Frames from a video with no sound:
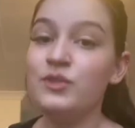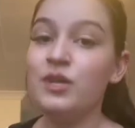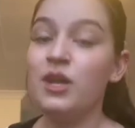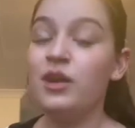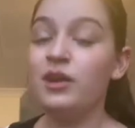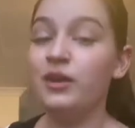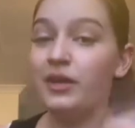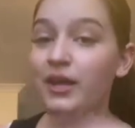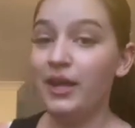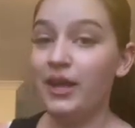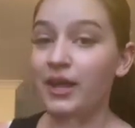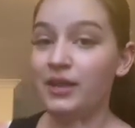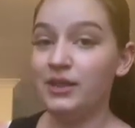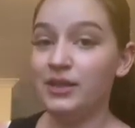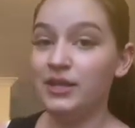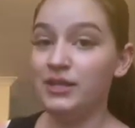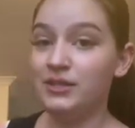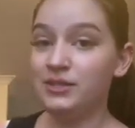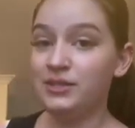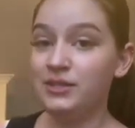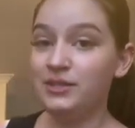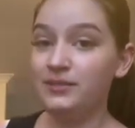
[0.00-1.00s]
Okay,
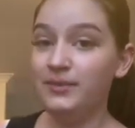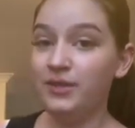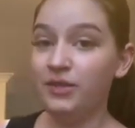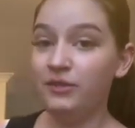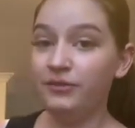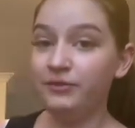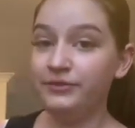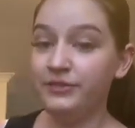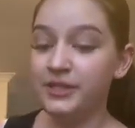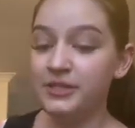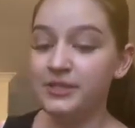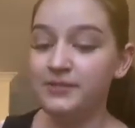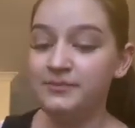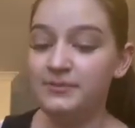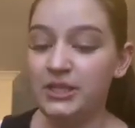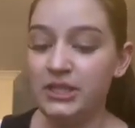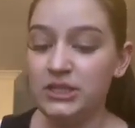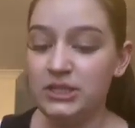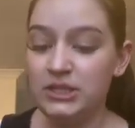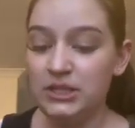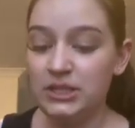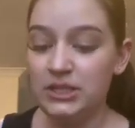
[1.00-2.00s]
that's gonna be your first
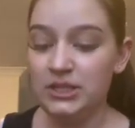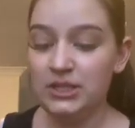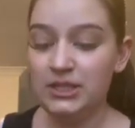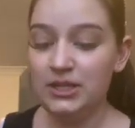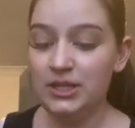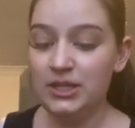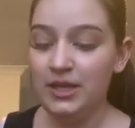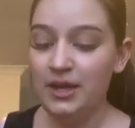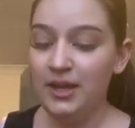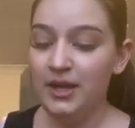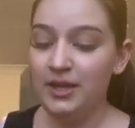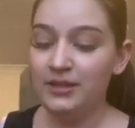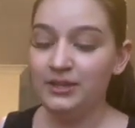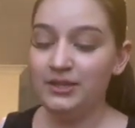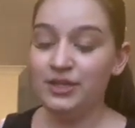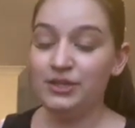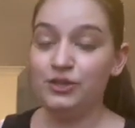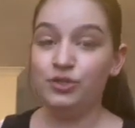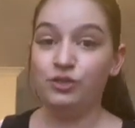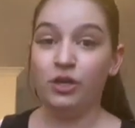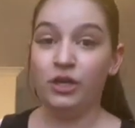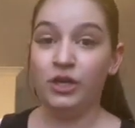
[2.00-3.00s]
mixture.
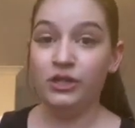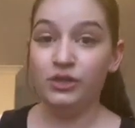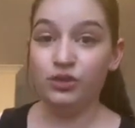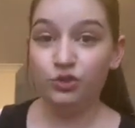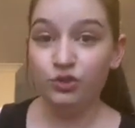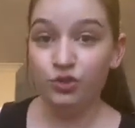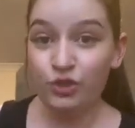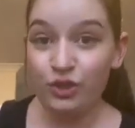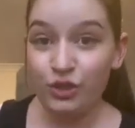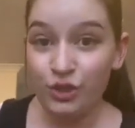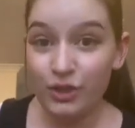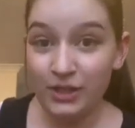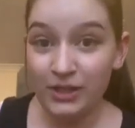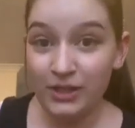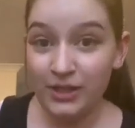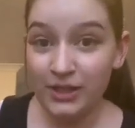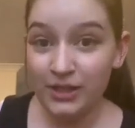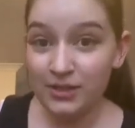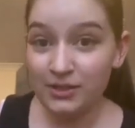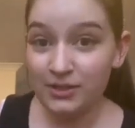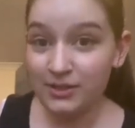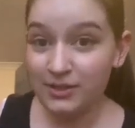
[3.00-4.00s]
That's going to go
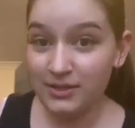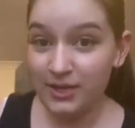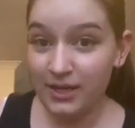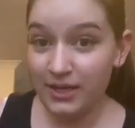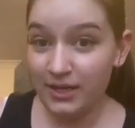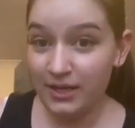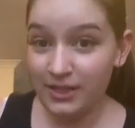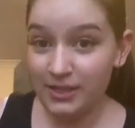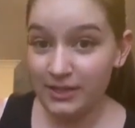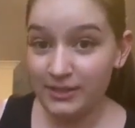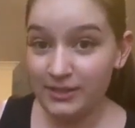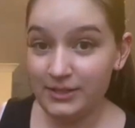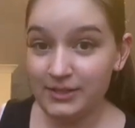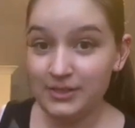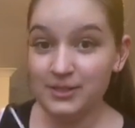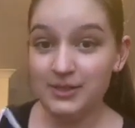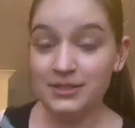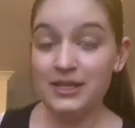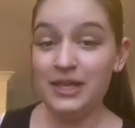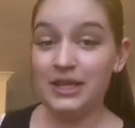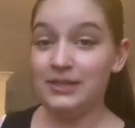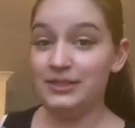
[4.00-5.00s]
into 10
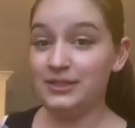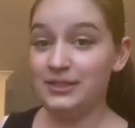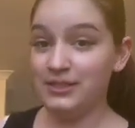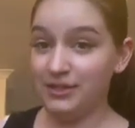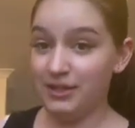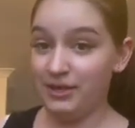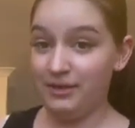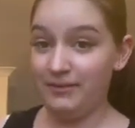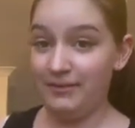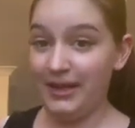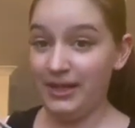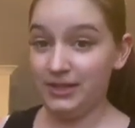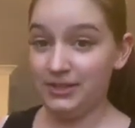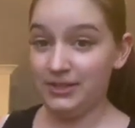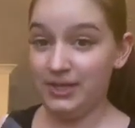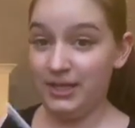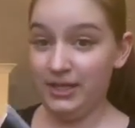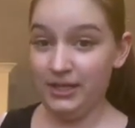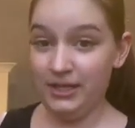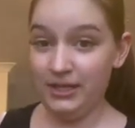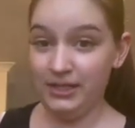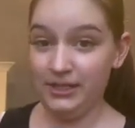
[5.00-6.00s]
liters. That's going to make
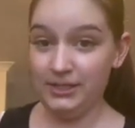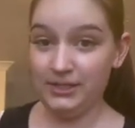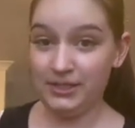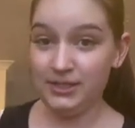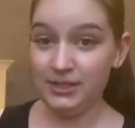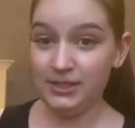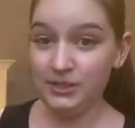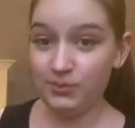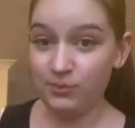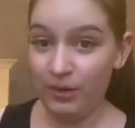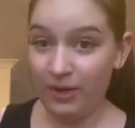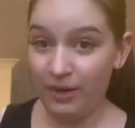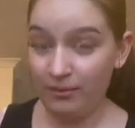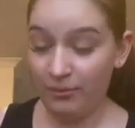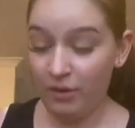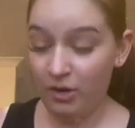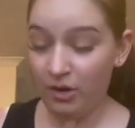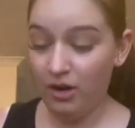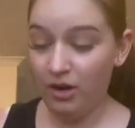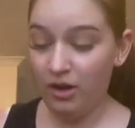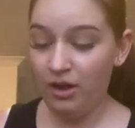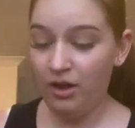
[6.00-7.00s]
10 liters, 1
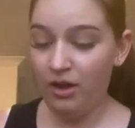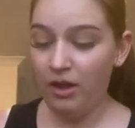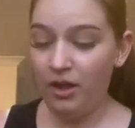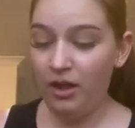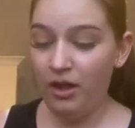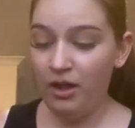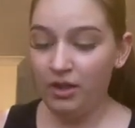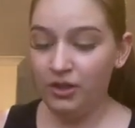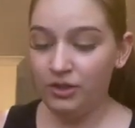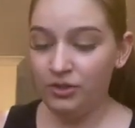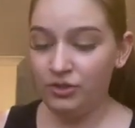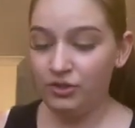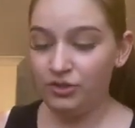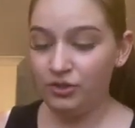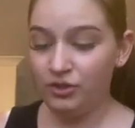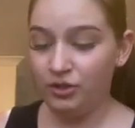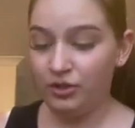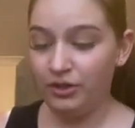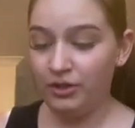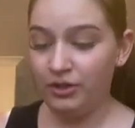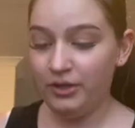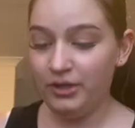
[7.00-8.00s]
bar.
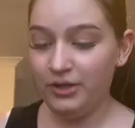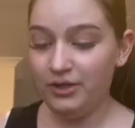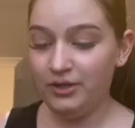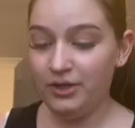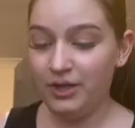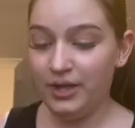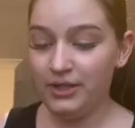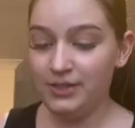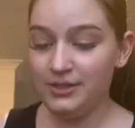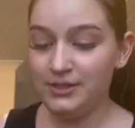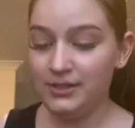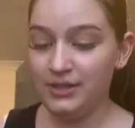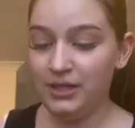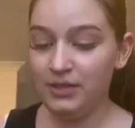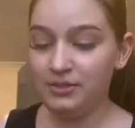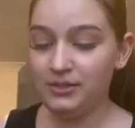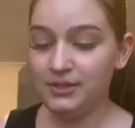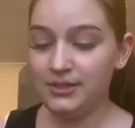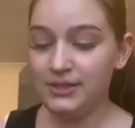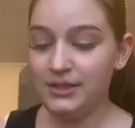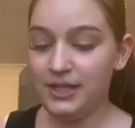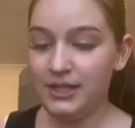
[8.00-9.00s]
So you're going to take
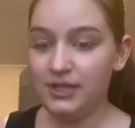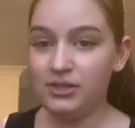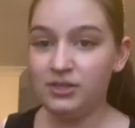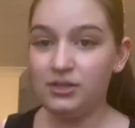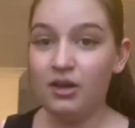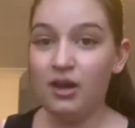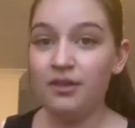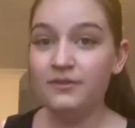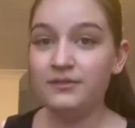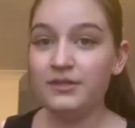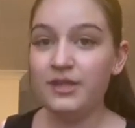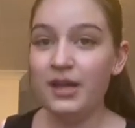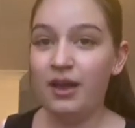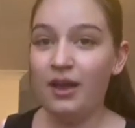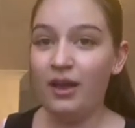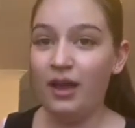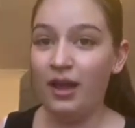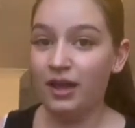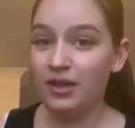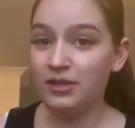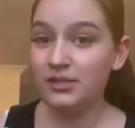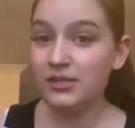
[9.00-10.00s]
your Stay Soft
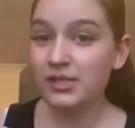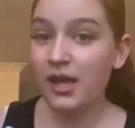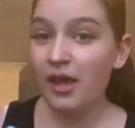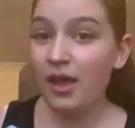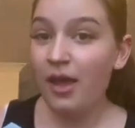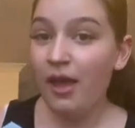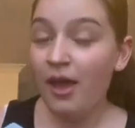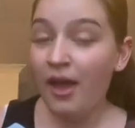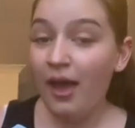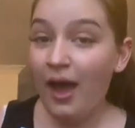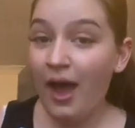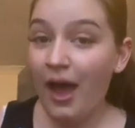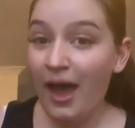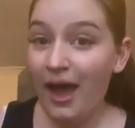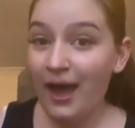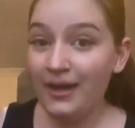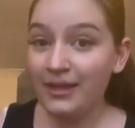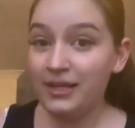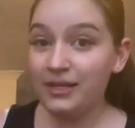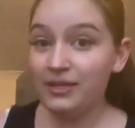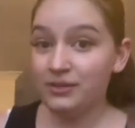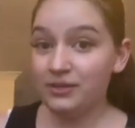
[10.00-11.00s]
and
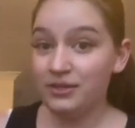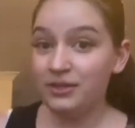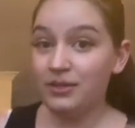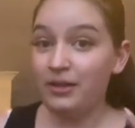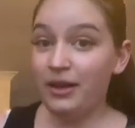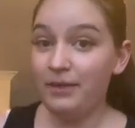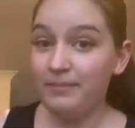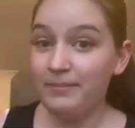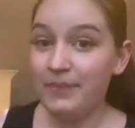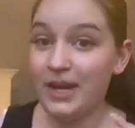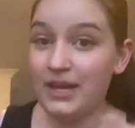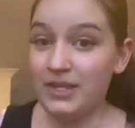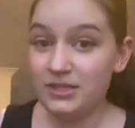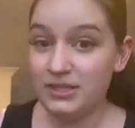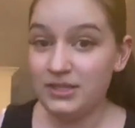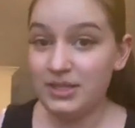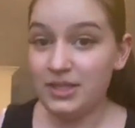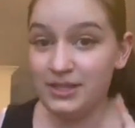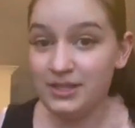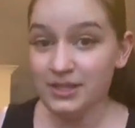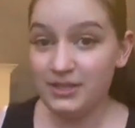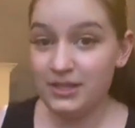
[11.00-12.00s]
add into that
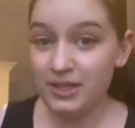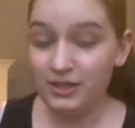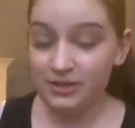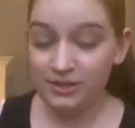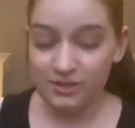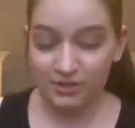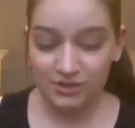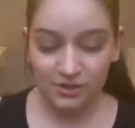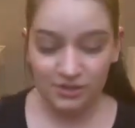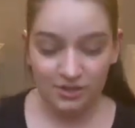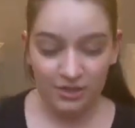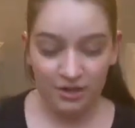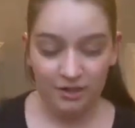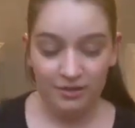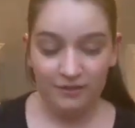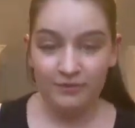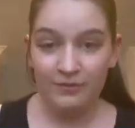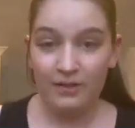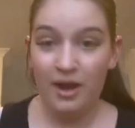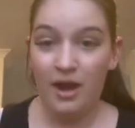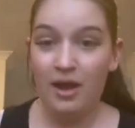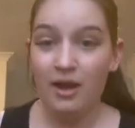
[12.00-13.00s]
batch that's sitting on the
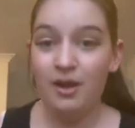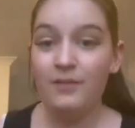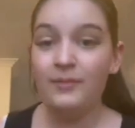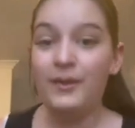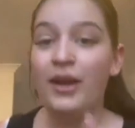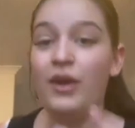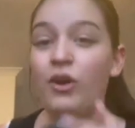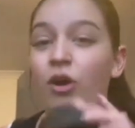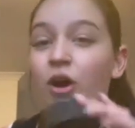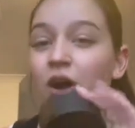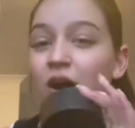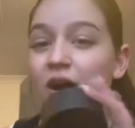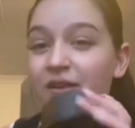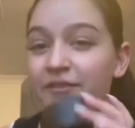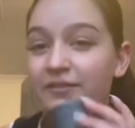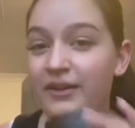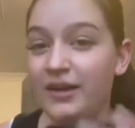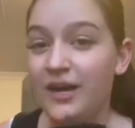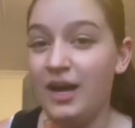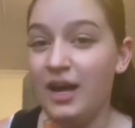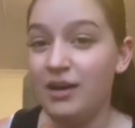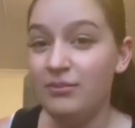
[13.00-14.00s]
stove now about
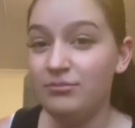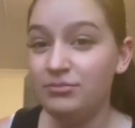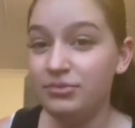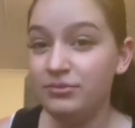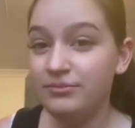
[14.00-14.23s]
half a cup.